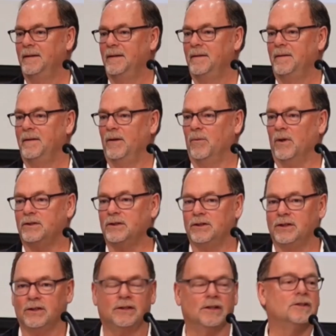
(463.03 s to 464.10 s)
It wasn't
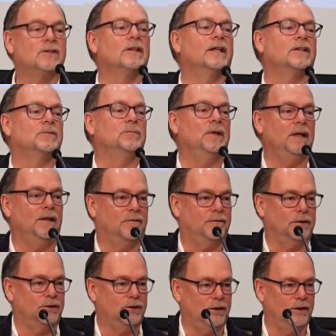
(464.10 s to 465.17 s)
just this, let's meet for
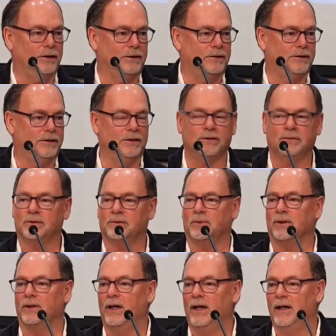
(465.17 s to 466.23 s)
church. This was,
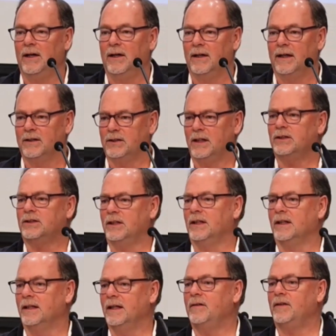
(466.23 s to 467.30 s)
we're essentially
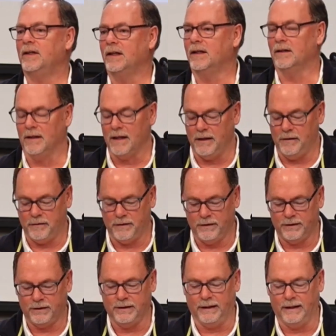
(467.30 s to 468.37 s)
living life
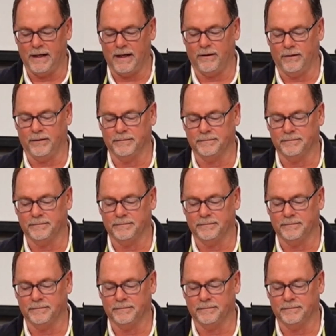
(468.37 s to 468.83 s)
together